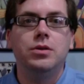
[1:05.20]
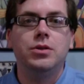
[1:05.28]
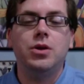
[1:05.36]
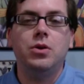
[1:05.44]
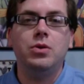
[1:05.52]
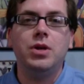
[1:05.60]

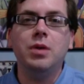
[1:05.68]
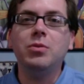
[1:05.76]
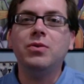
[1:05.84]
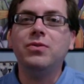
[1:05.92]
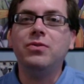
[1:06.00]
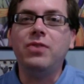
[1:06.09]
so
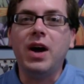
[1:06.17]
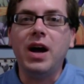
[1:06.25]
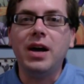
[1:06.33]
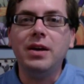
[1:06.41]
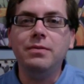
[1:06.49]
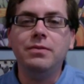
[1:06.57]
number
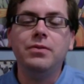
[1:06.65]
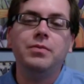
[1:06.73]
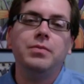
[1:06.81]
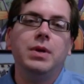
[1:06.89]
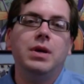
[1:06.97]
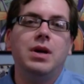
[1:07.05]
5,
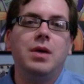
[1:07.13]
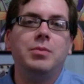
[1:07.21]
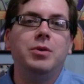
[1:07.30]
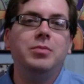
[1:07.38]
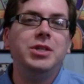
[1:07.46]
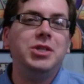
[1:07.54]

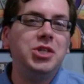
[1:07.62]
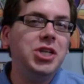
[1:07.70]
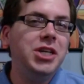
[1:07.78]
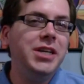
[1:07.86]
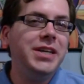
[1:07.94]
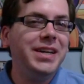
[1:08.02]
I'm going to be
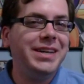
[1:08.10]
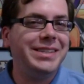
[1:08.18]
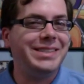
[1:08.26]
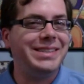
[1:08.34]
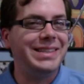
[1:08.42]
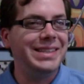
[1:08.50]
cheating
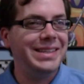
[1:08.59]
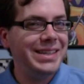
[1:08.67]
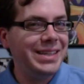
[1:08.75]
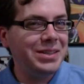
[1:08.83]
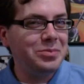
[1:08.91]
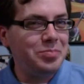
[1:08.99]
a
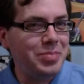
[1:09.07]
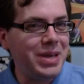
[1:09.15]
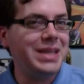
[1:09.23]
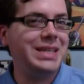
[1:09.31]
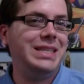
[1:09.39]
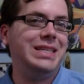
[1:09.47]
little
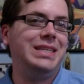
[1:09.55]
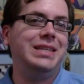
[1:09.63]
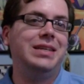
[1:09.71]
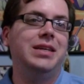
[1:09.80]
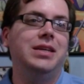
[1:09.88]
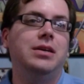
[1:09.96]
bit.
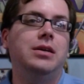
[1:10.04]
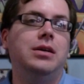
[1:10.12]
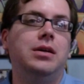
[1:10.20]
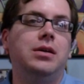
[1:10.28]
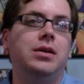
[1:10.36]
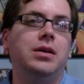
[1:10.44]

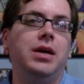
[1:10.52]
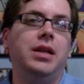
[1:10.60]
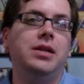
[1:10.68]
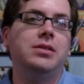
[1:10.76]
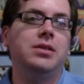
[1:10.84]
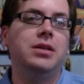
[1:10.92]

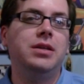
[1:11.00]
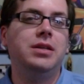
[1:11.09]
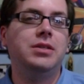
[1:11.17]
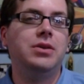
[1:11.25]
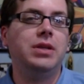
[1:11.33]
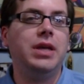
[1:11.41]
And it's not
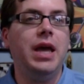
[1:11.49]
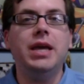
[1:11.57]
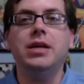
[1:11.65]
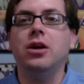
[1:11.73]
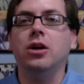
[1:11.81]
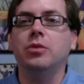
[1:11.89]
necessarily
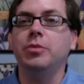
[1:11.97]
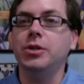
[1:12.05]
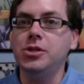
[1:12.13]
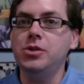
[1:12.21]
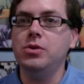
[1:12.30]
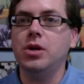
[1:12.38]
a card,
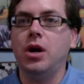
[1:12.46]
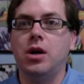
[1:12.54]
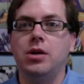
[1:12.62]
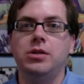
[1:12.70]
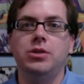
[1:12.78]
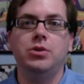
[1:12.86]
but 2
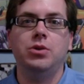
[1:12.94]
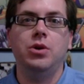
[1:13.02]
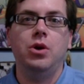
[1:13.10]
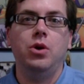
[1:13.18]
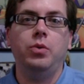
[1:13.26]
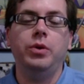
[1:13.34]
cards
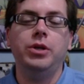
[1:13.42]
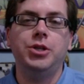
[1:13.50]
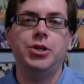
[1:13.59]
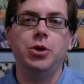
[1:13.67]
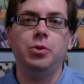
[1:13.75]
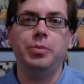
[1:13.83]
which
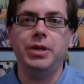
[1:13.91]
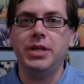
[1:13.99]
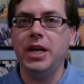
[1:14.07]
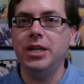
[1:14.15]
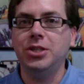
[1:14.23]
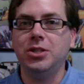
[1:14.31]
show
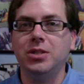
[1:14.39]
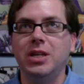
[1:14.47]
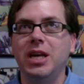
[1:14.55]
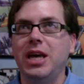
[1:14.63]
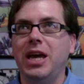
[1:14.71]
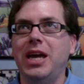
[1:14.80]
potential.
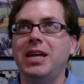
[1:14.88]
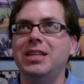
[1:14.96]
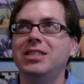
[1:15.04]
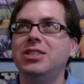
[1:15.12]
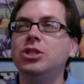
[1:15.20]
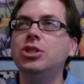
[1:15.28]

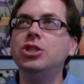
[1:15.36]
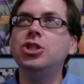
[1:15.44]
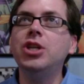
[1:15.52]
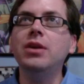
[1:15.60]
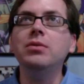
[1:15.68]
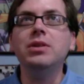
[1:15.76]
And
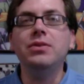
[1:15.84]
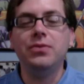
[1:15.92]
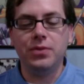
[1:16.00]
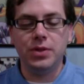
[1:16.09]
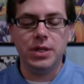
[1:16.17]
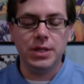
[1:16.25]
generally
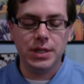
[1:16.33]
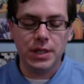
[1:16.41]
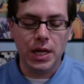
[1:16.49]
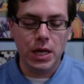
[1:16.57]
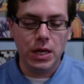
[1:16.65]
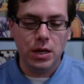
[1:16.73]
for this
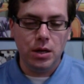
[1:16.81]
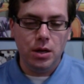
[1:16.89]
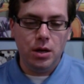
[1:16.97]
set,